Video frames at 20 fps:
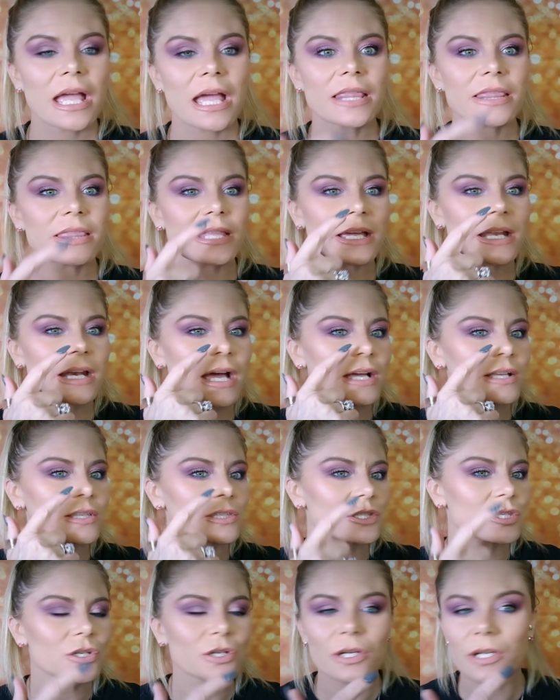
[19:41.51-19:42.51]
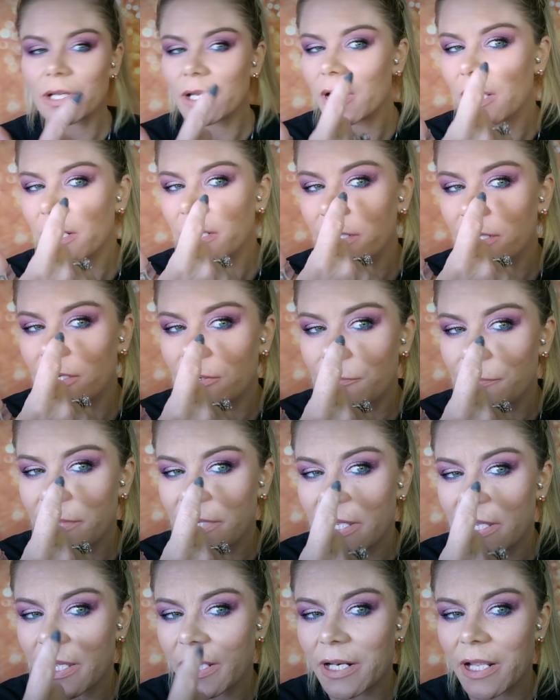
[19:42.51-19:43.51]
And then I took a little
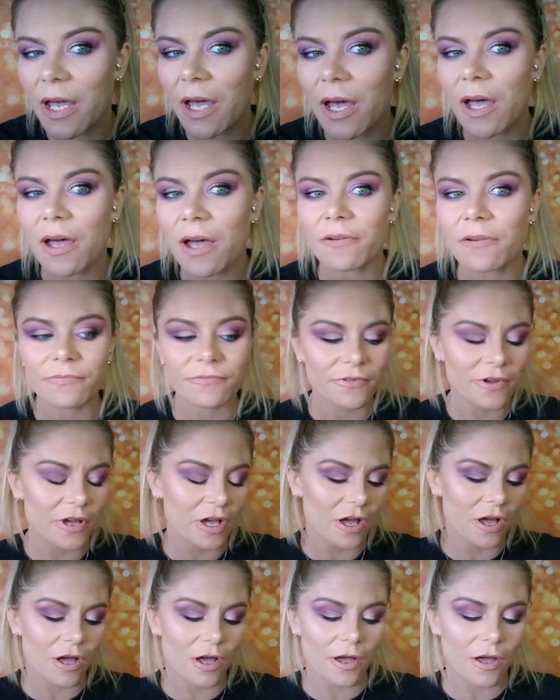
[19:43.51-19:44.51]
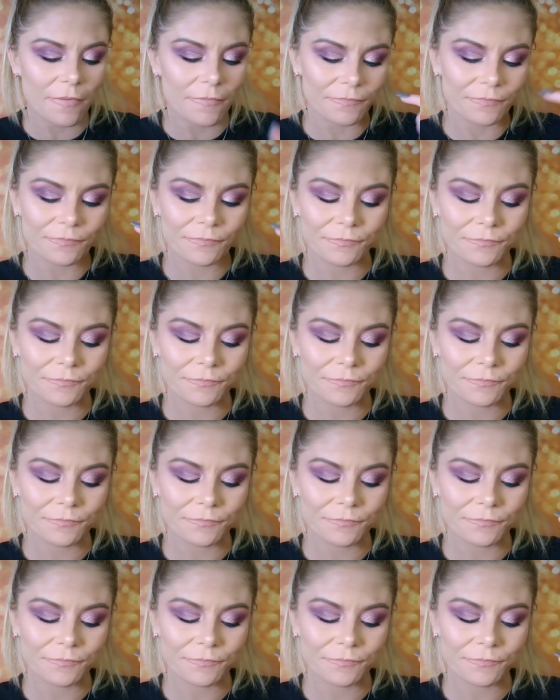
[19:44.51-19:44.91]
bit of, out